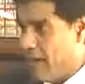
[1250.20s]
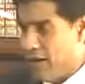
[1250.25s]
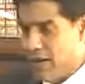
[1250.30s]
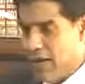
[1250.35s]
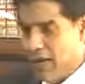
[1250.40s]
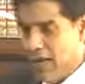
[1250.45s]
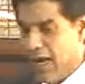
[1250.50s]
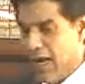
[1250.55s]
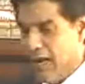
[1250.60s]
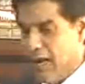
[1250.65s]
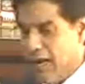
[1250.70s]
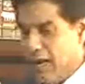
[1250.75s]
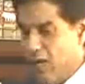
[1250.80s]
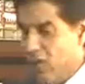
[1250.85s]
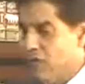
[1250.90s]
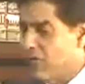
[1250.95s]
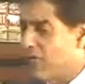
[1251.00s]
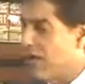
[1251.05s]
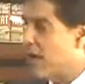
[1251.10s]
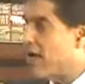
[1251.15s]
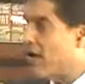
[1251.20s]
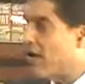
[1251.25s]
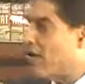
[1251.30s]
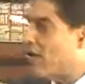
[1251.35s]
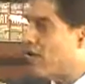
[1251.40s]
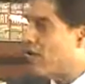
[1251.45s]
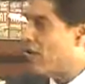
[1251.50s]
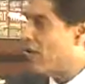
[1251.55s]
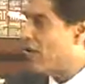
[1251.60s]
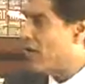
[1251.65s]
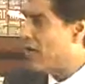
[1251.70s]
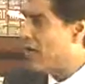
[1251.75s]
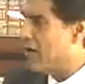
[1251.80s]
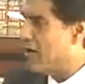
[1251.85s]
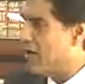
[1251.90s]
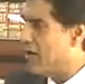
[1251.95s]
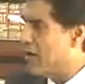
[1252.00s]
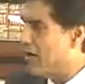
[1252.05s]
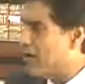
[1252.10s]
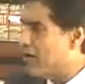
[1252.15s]
That
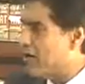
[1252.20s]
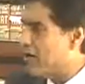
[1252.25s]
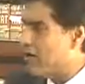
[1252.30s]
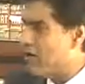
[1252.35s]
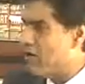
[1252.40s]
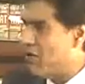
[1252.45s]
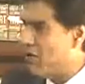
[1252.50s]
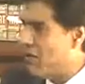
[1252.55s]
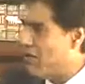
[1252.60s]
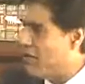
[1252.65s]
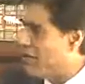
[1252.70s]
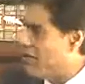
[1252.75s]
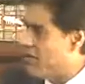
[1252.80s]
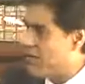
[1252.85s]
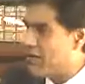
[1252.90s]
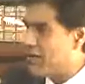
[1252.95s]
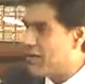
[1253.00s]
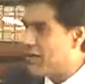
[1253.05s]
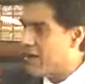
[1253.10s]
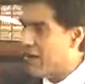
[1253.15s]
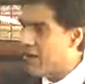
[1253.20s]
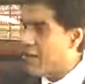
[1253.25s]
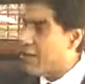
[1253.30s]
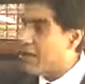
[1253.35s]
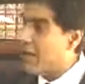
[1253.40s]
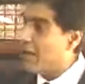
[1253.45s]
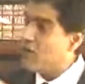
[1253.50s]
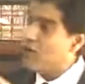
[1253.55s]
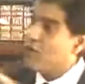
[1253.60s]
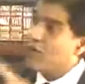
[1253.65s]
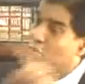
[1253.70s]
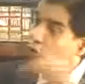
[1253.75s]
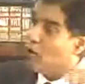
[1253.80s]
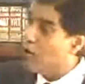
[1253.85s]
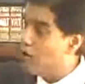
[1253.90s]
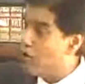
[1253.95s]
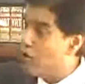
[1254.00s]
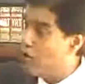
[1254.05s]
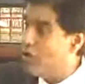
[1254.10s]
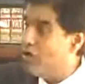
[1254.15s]
1% notification was compared to those
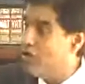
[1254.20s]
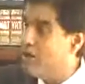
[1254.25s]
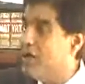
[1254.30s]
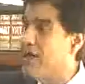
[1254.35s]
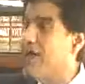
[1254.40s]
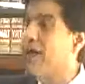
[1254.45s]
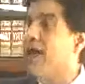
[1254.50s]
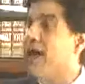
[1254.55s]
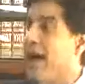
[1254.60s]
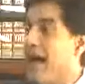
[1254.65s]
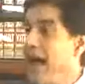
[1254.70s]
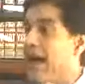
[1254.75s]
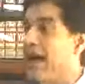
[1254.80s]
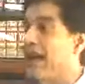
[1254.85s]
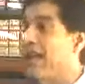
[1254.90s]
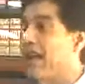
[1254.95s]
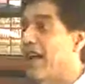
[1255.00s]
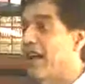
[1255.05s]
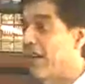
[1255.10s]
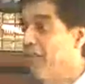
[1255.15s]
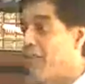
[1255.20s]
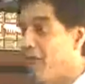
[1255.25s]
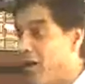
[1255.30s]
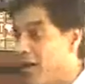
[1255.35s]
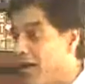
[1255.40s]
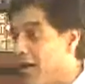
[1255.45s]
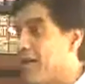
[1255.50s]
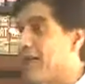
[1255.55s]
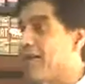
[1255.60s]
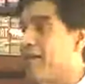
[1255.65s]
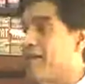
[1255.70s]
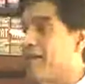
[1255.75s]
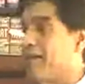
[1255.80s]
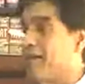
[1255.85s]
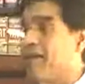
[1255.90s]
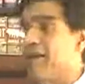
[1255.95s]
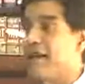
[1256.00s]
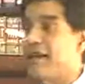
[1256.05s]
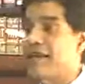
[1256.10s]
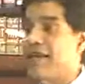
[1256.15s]
rules, and therefore we
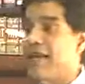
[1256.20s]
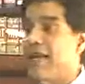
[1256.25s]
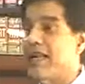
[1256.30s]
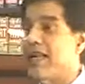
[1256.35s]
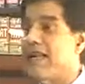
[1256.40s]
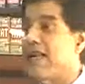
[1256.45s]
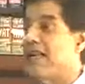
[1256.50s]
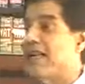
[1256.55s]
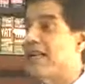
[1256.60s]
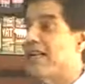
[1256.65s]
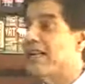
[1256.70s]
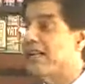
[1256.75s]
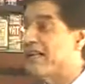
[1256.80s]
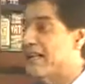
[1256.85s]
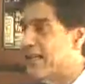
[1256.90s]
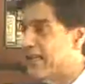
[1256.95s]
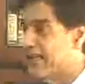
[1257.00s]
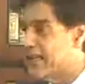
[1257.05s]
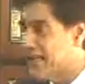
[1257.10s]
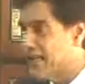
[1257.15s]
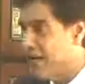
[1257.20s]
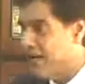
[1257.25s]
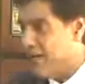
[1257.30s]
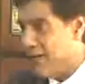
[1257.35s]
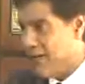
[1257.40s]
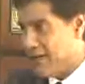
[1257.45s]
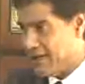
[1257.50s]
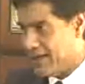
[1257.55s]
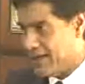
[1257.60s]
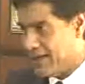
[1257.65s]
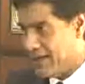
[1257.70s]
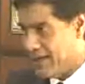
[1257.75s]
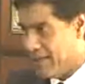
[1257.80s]
were saying that there is a discrimination.